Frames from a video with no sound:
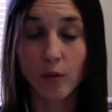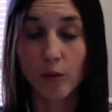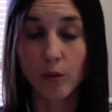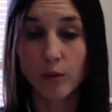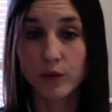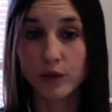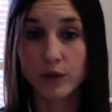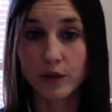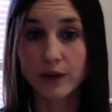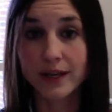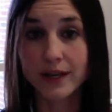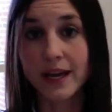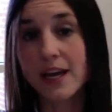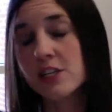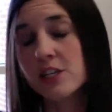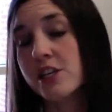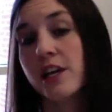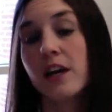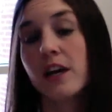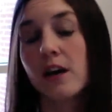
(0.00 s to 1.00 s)
you're
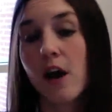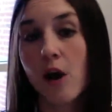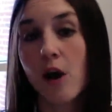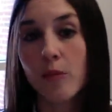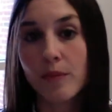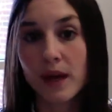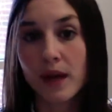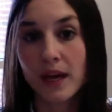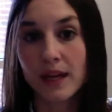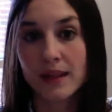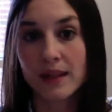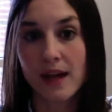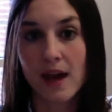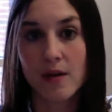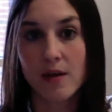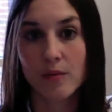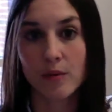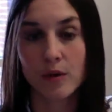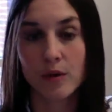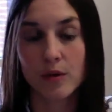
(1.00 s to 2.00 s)
engaging in coping
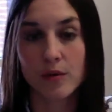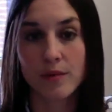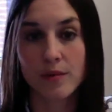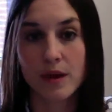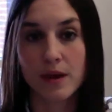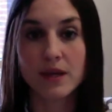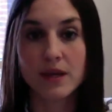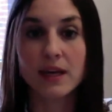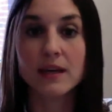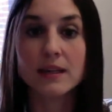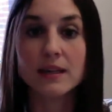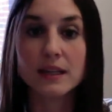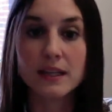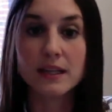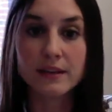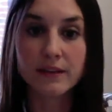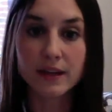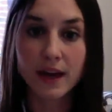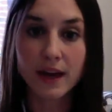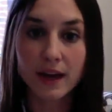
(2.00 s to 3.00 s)
that will maybe
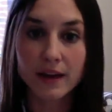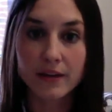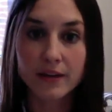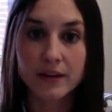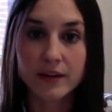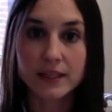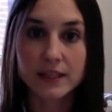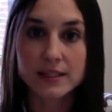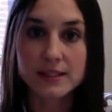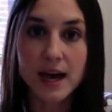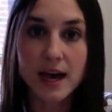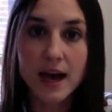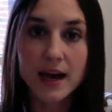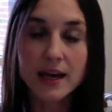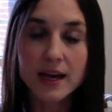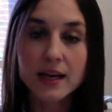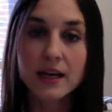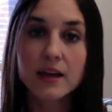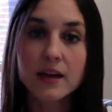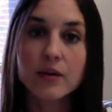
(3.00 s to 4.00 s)
alleviate your
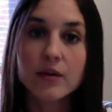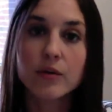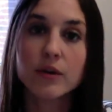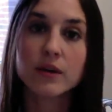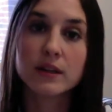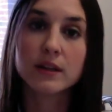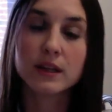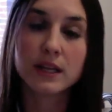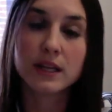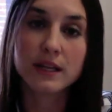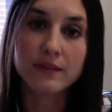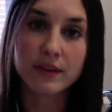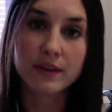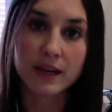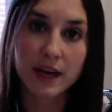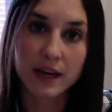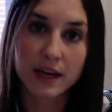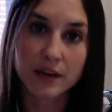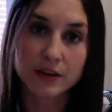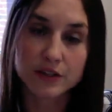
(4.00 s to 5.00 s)
anxiety or
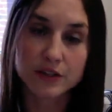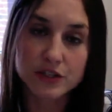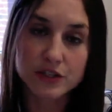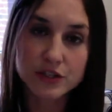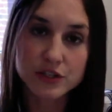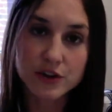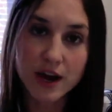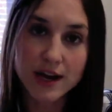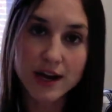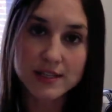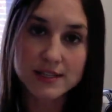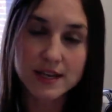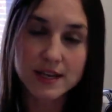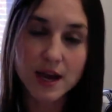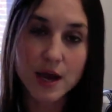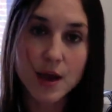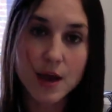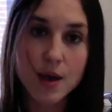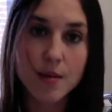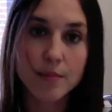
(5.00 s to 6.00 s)
alleviate your stress,
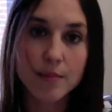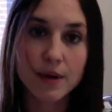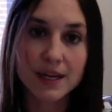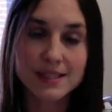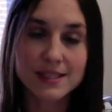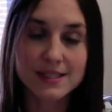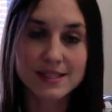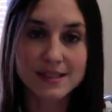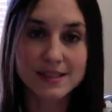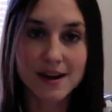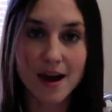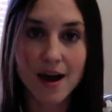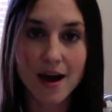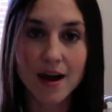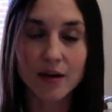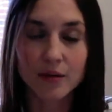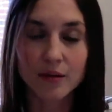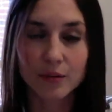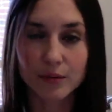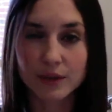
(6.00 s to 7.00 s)
but it's
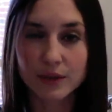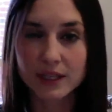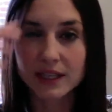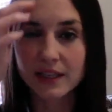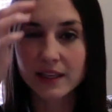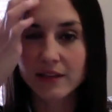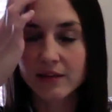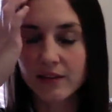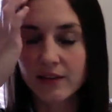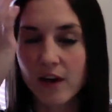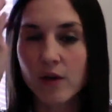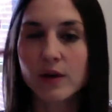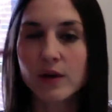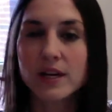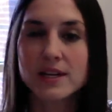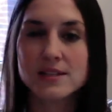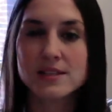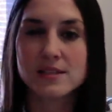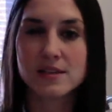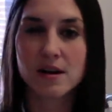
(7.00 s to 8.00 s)
not really
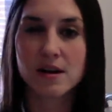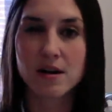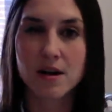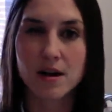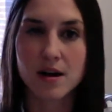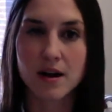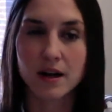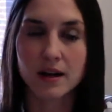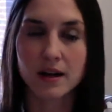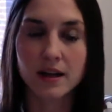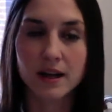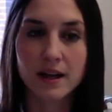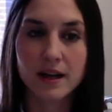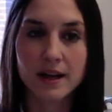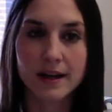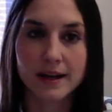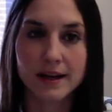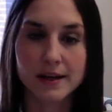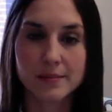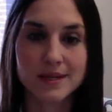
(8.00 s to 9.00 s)
focused on,
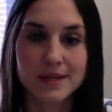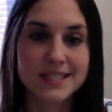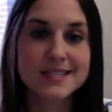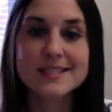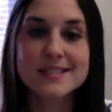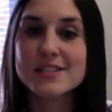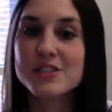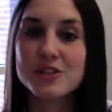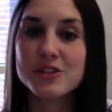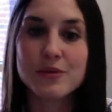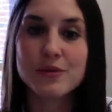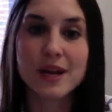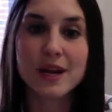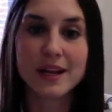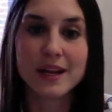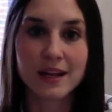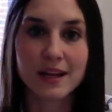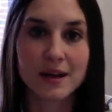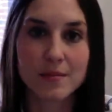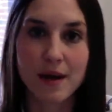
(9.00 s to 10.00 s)
it doesn't do
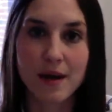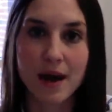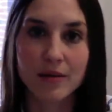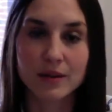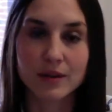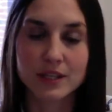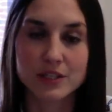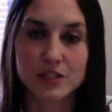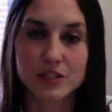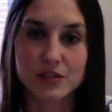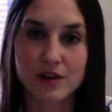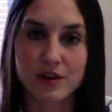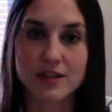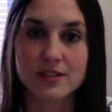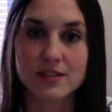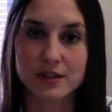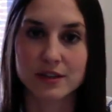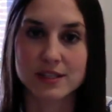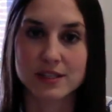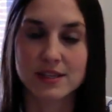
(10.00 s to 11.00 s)
anything about the
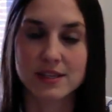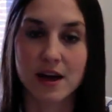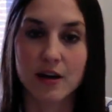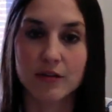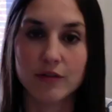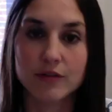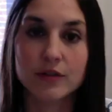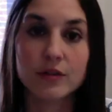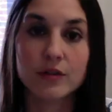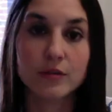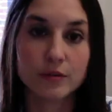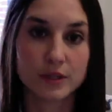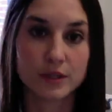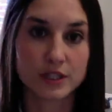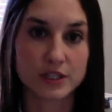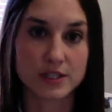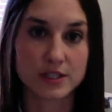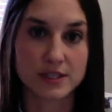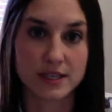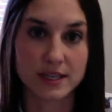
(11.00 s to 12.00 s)
stressor itself, which
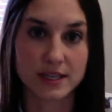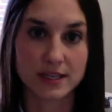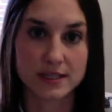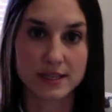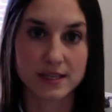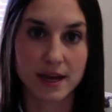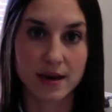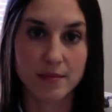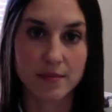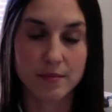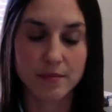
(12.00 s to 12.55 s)
is the exam.